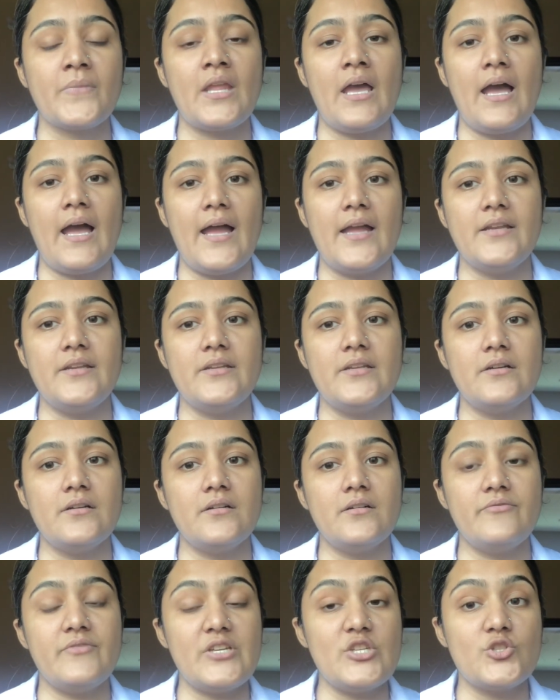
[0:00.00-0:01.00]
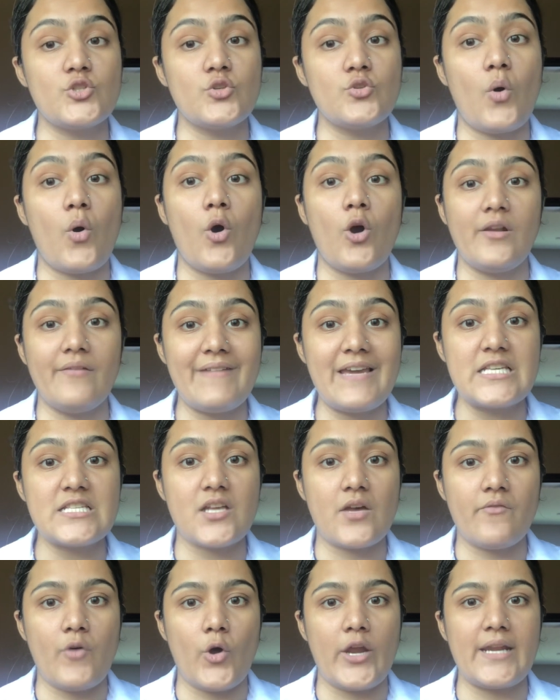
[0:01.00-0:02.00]
And we should always
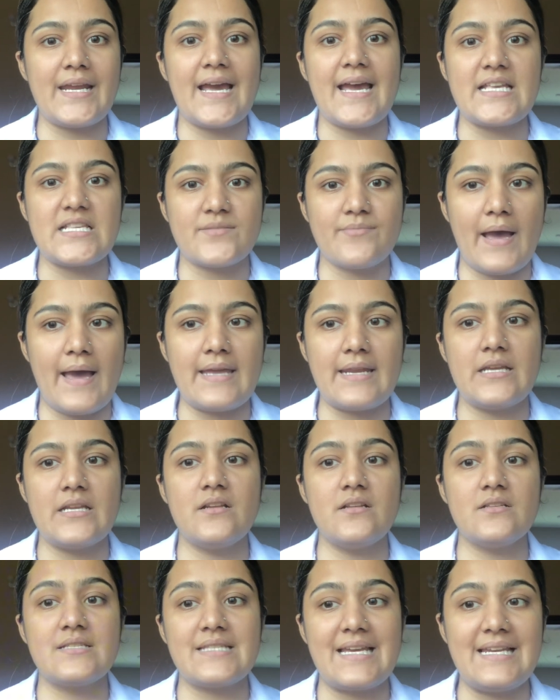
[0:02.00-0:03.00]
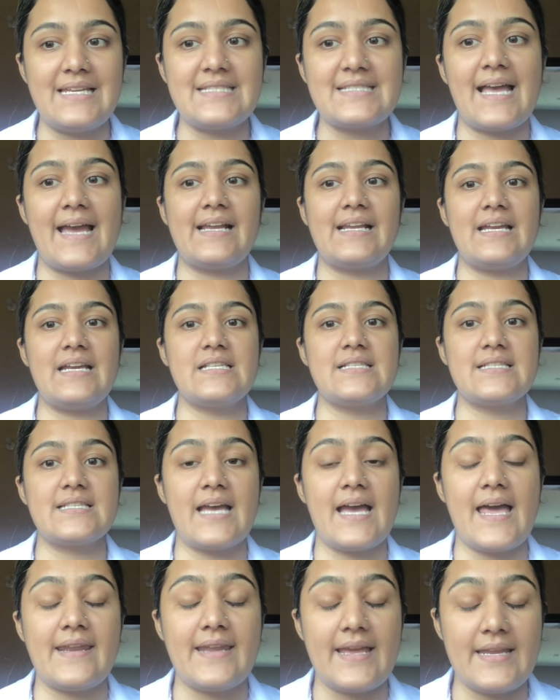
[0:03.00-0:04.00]
avoid aspirin, salicylates,
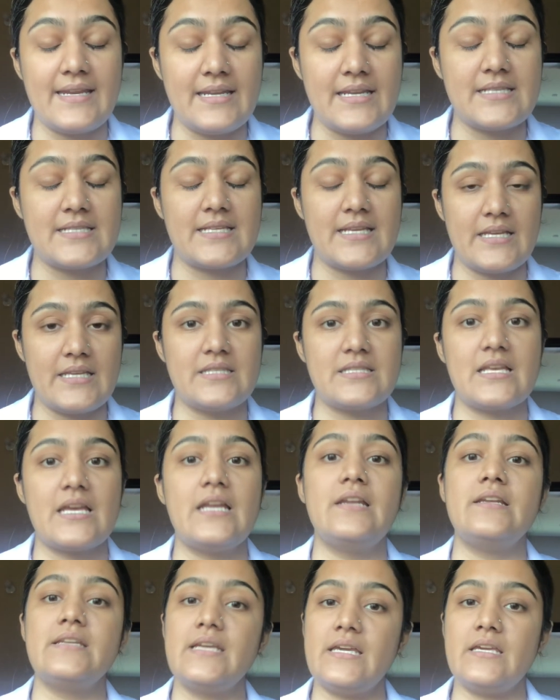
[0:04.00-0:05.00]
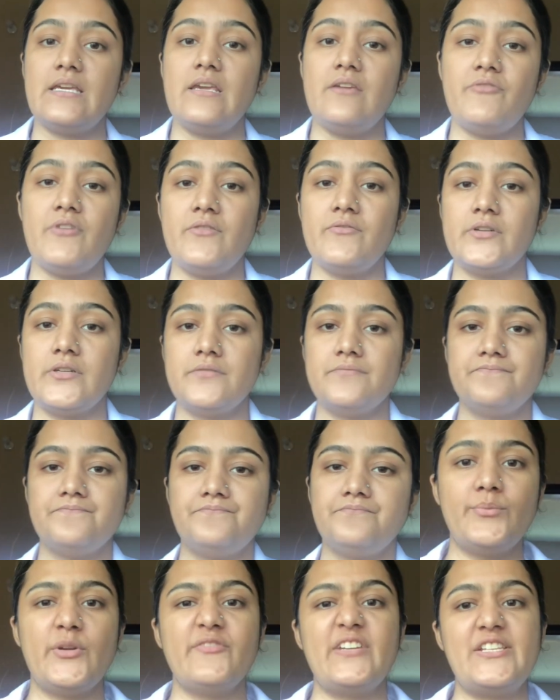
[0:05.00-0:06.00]
and NSAIDs in dengue fever.
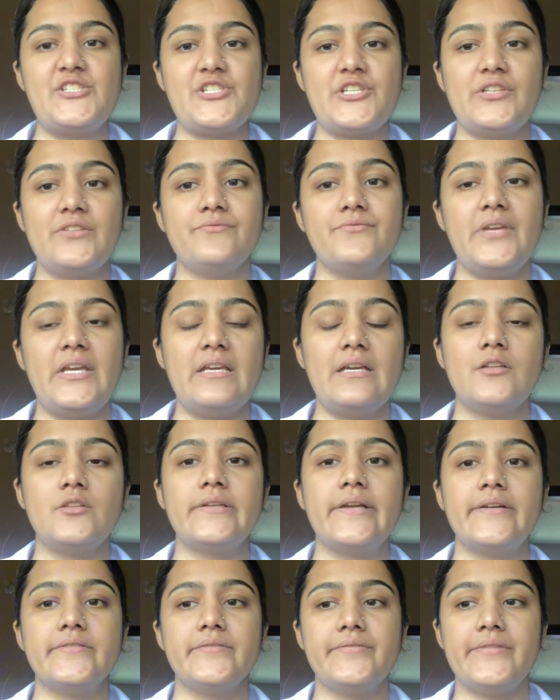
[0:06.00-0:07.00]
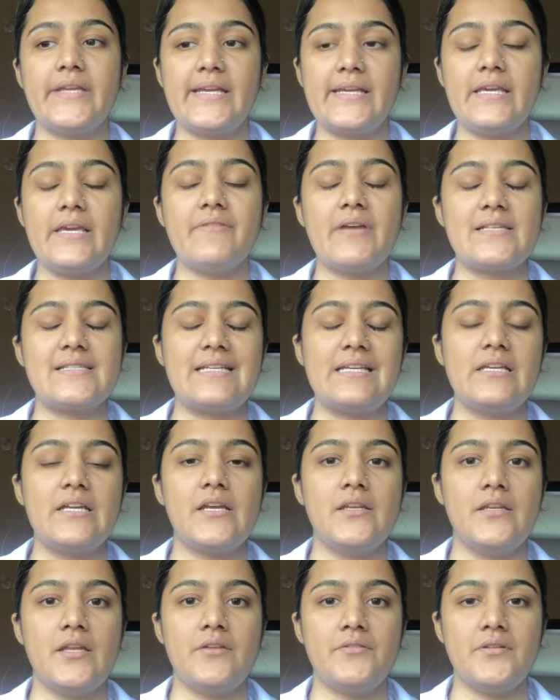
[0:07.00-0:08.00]
Prevention, we can give dengue vaccine
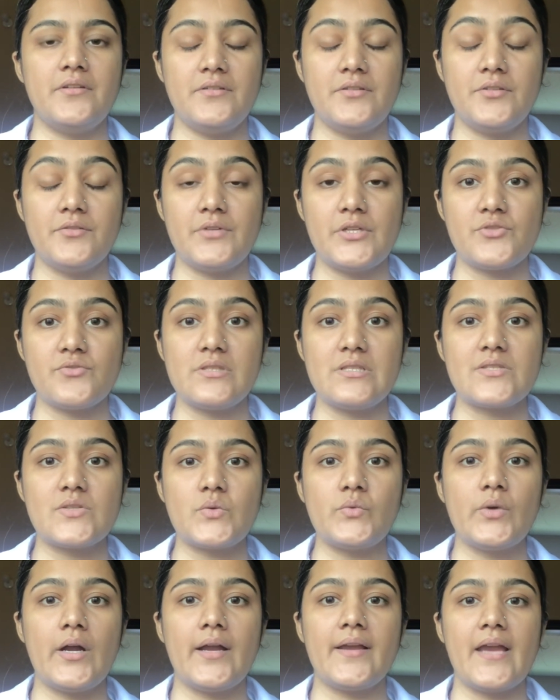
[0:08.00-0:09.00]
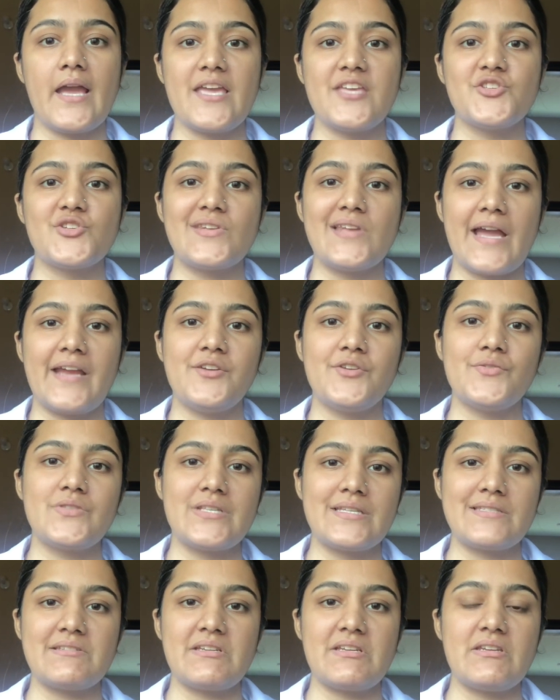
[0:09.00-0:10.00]
in individuals who are aged 9 to
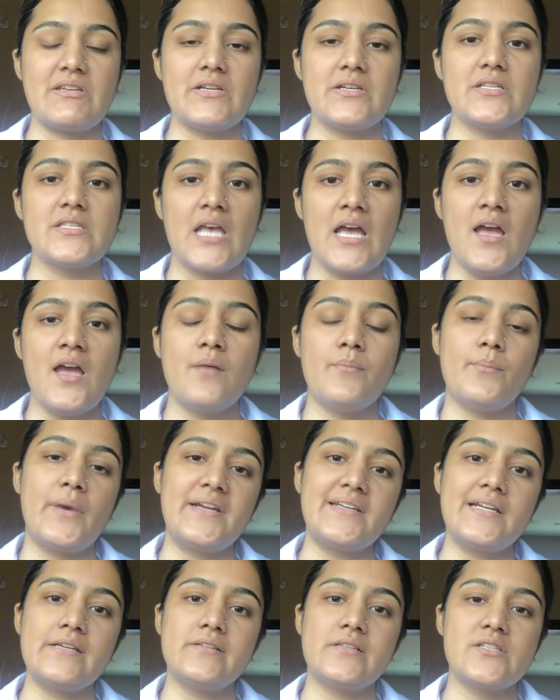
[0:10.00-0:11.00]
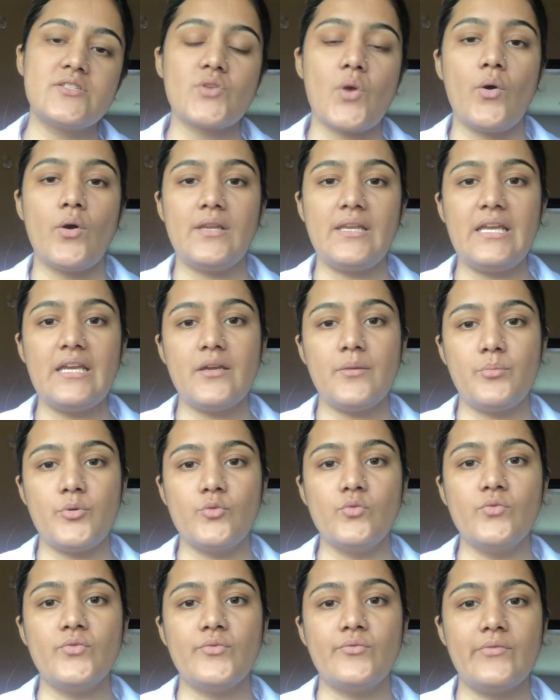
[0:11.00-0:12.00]
16 years, but it is only
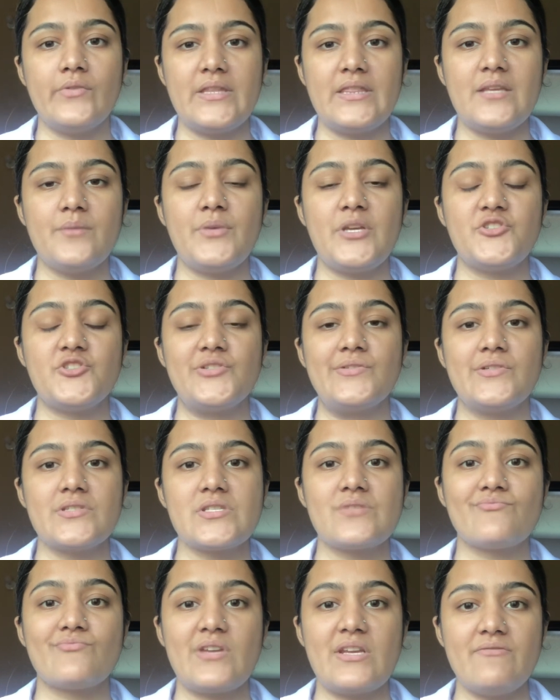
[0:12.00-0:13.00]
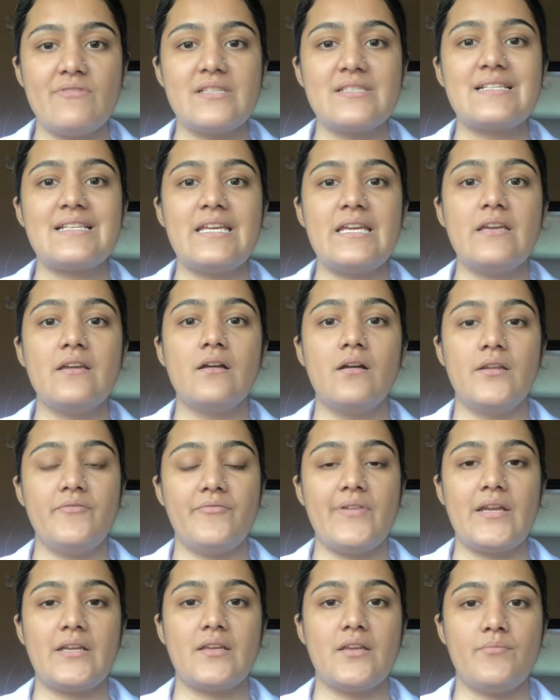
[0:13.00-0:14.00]
approved when the patient is previously
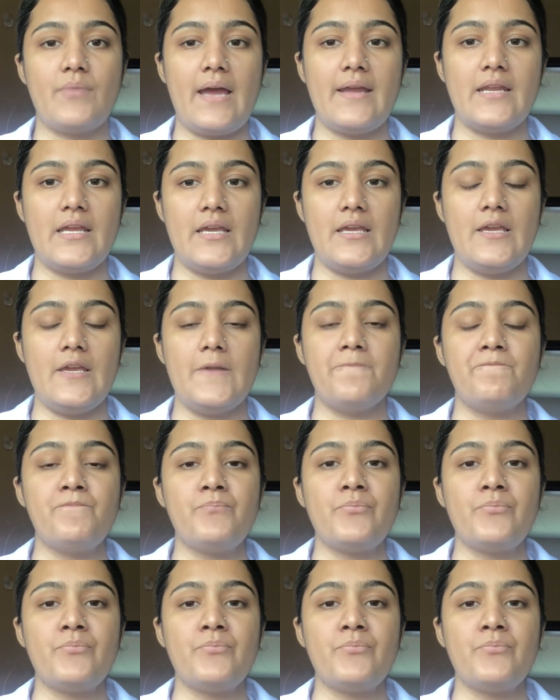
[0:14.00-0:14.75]
infected by dengue.